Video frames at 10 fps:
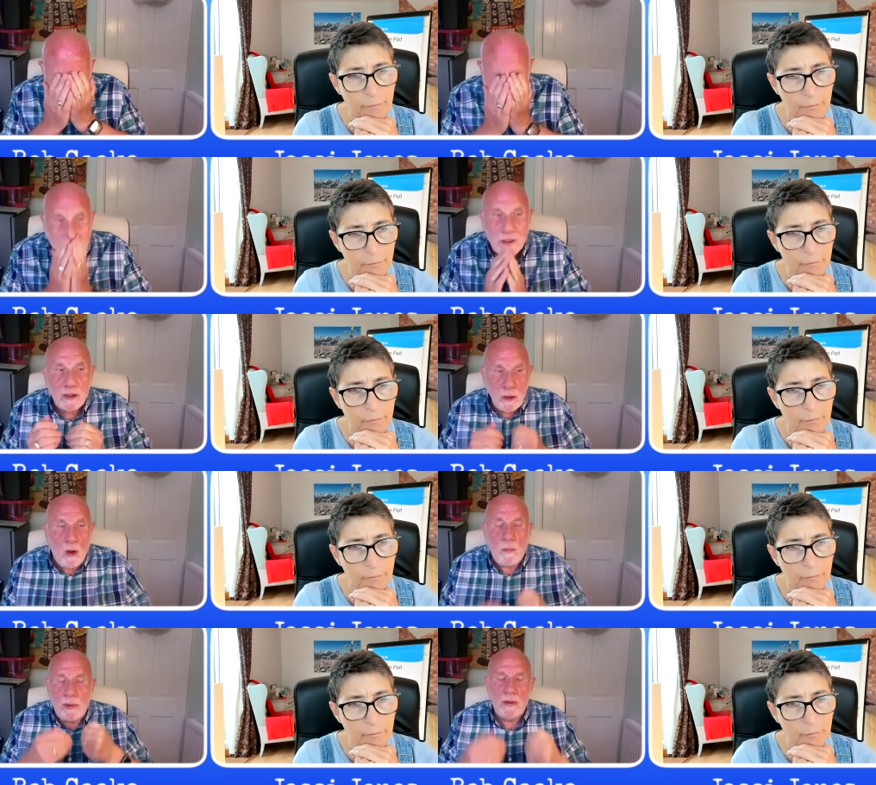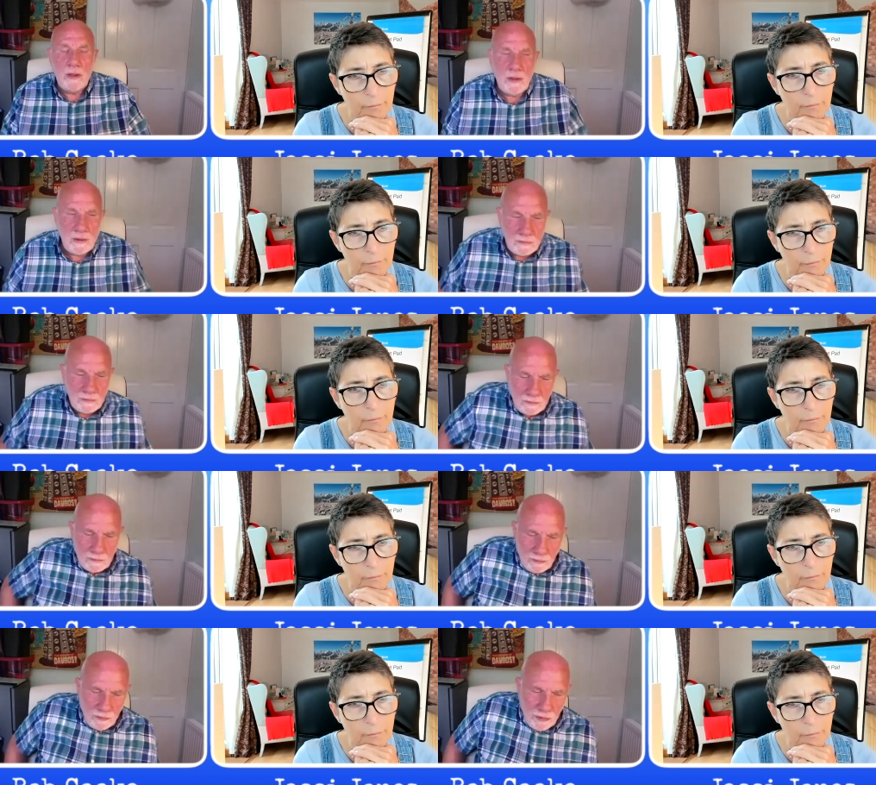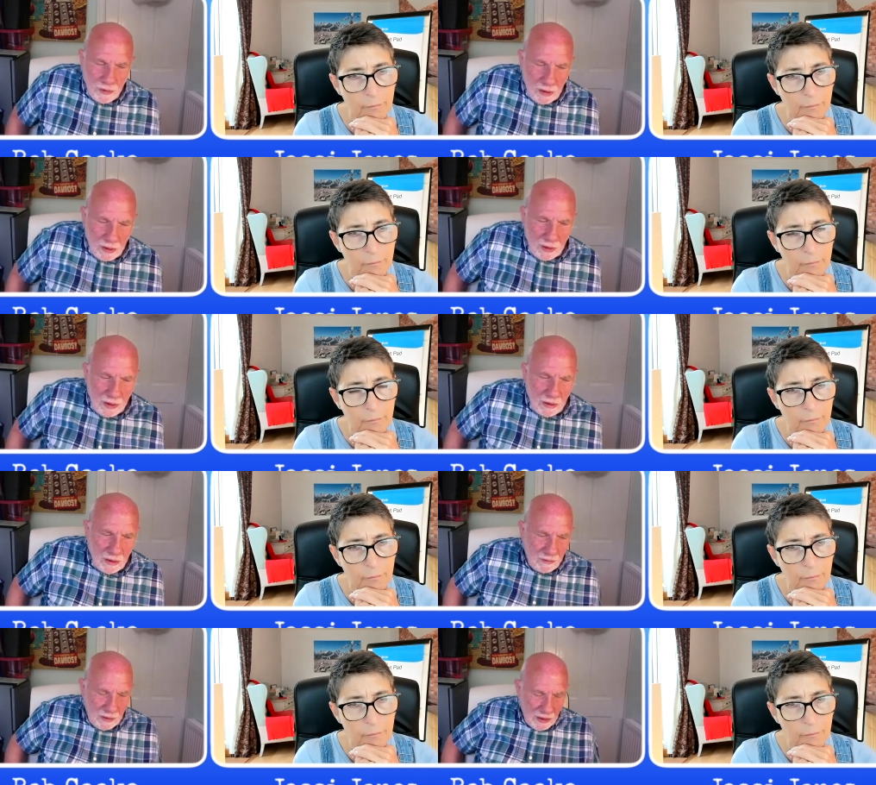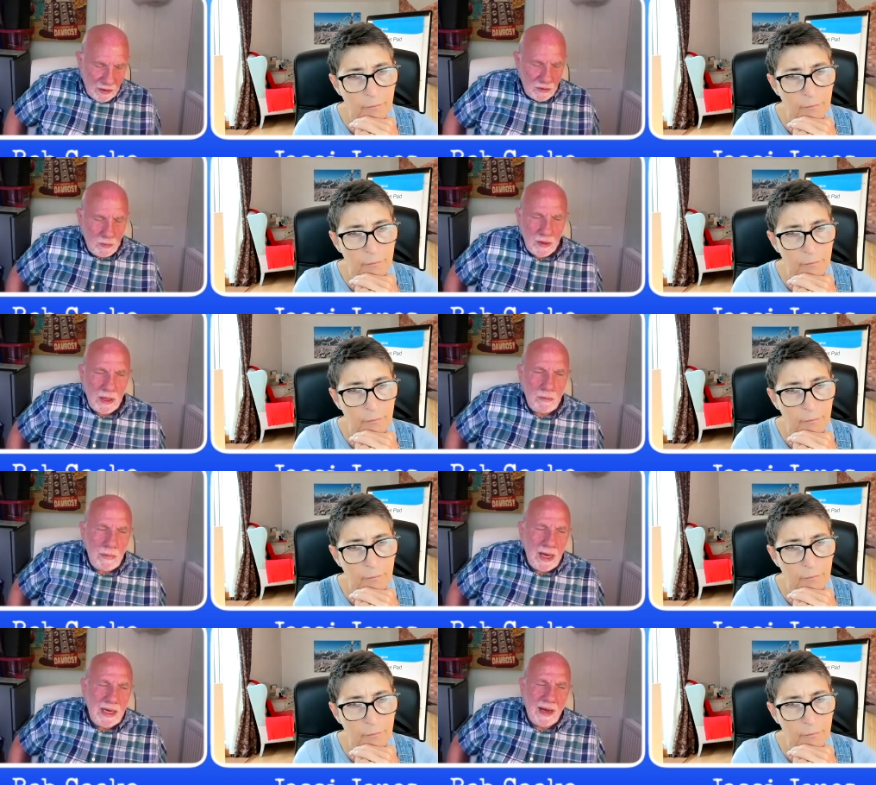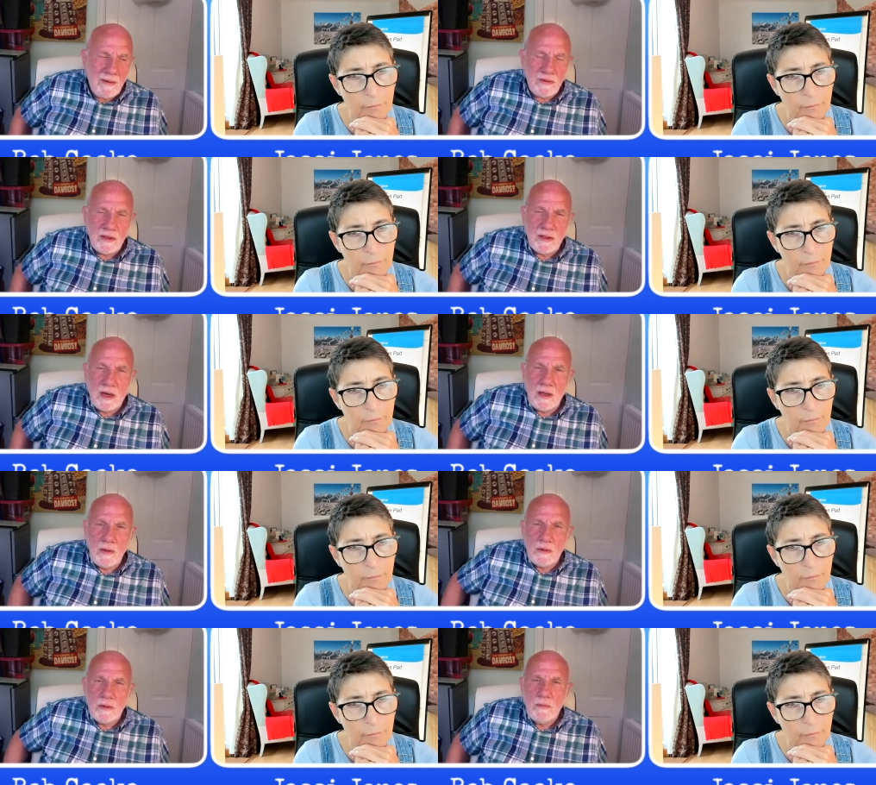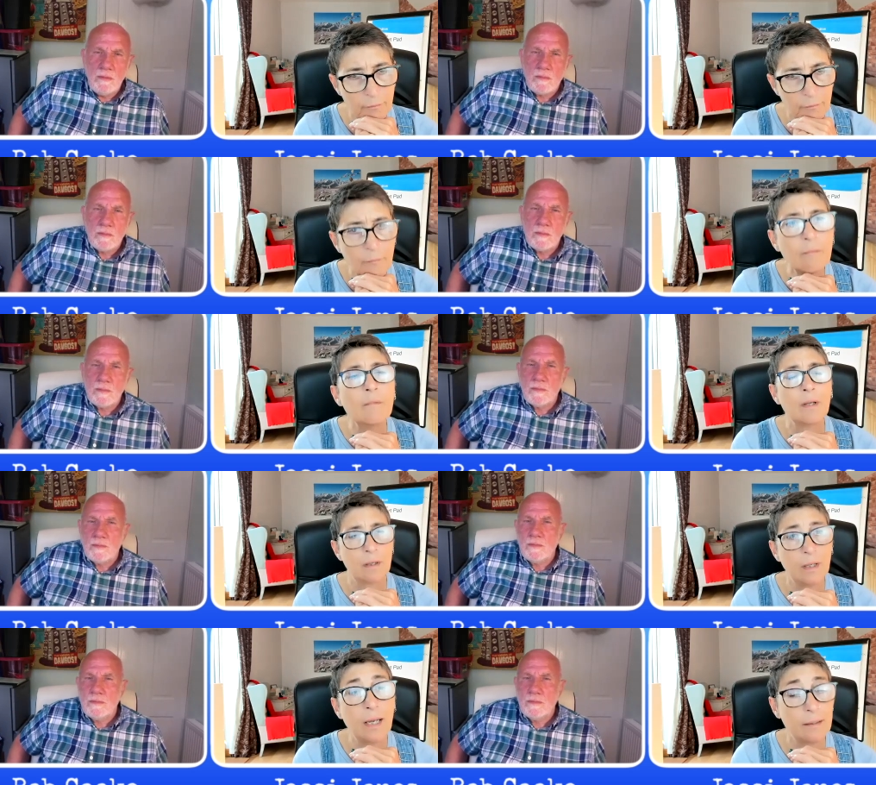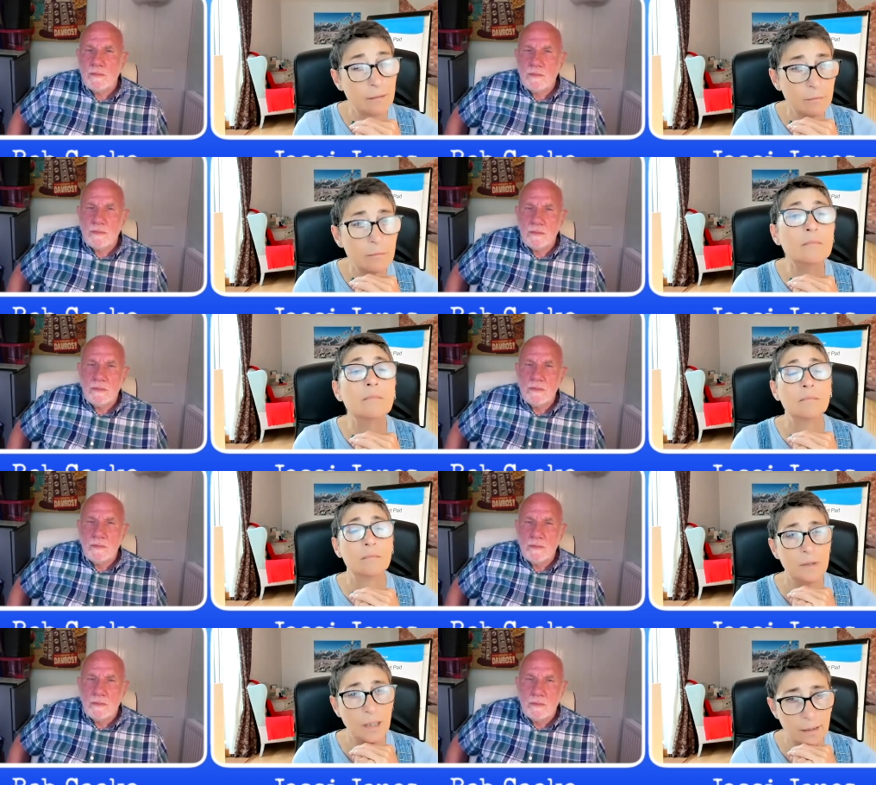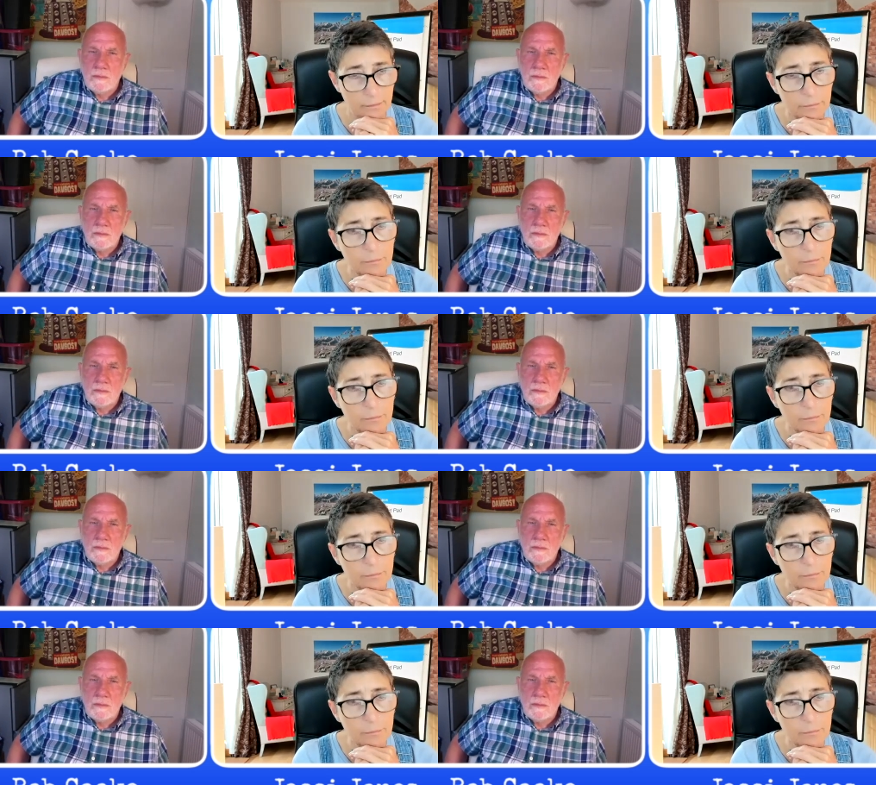Speaker 1: doesn't stop these loving actions, but they may have to dilute them.
Speaker 2: Yeah. Yeah.